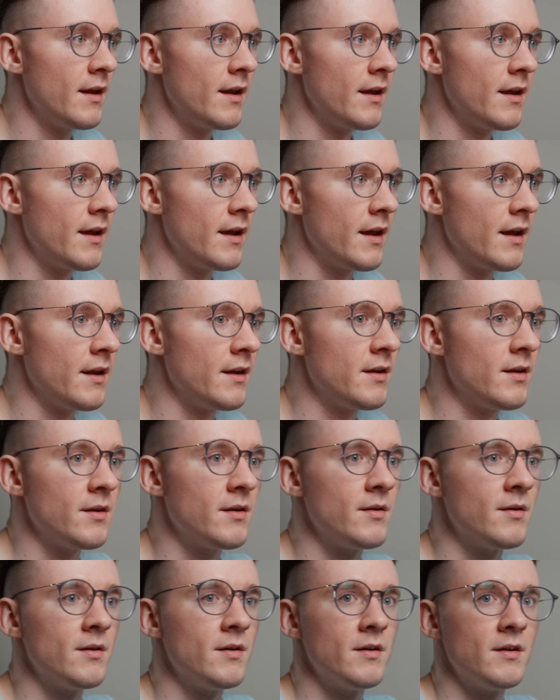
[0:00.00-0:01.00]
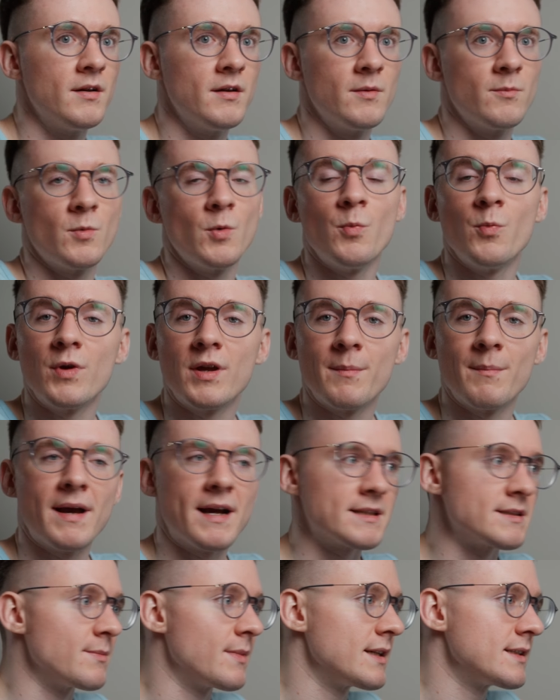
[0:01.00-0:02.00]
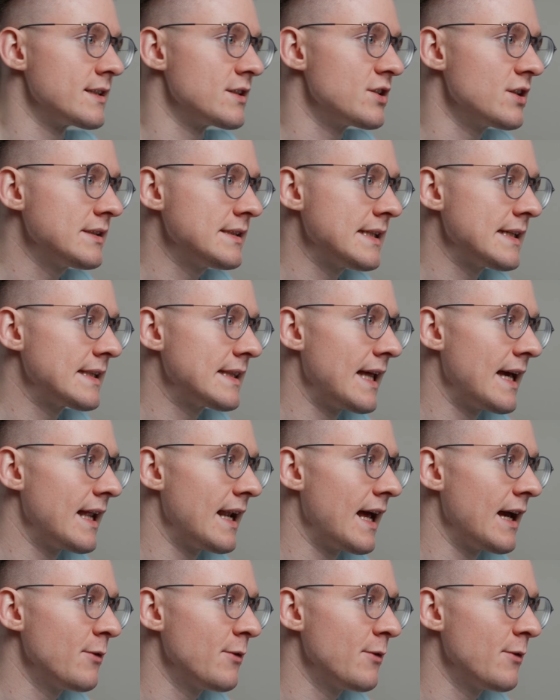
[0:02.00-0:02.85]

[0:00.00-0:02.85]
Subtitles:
And boom, we can maximize it just like that.